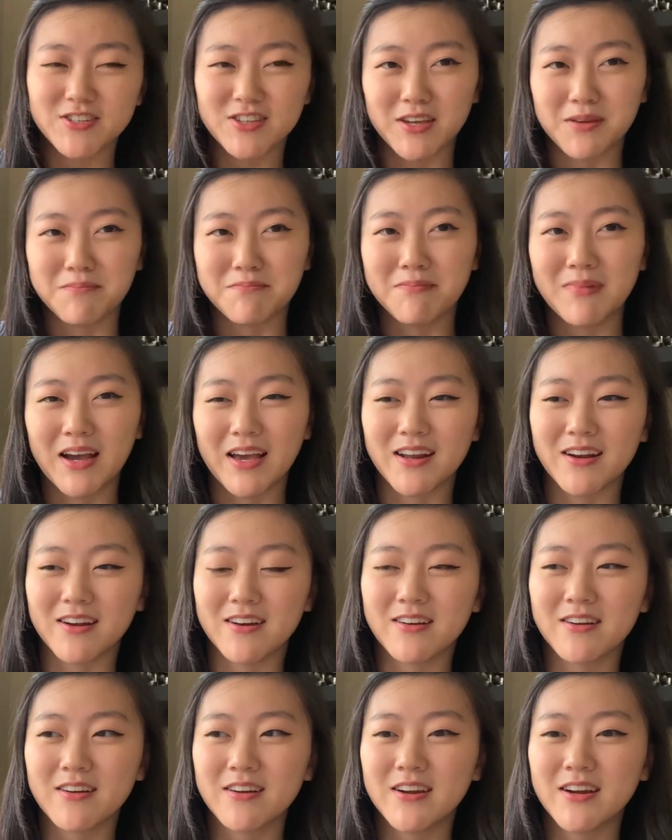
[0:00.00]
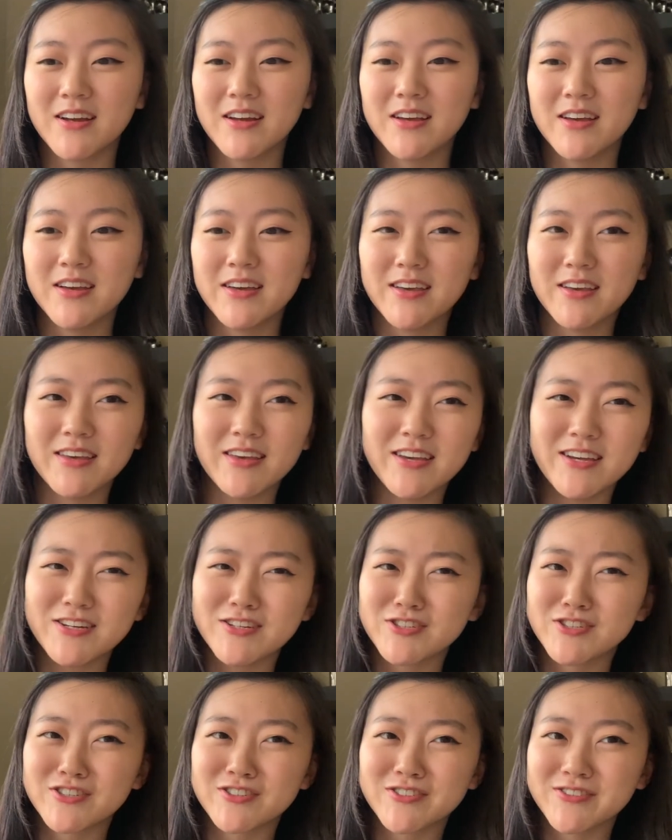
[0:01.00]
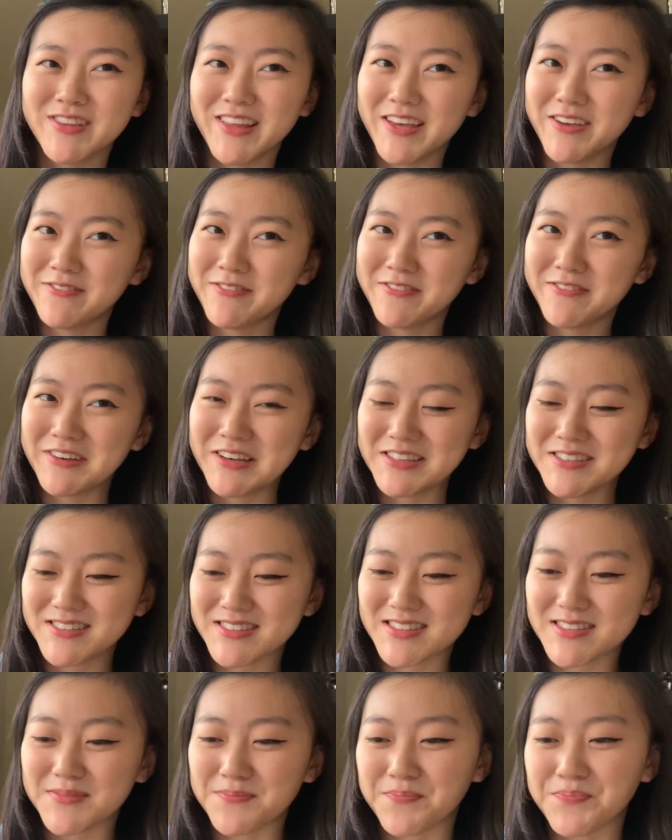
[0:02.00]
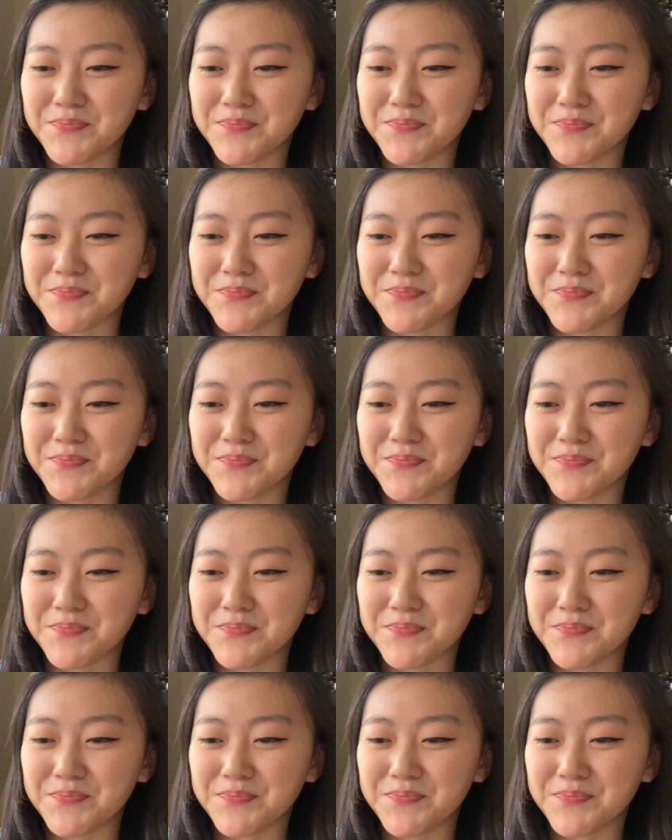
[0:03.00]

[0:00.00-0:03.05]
like minor-ish life events.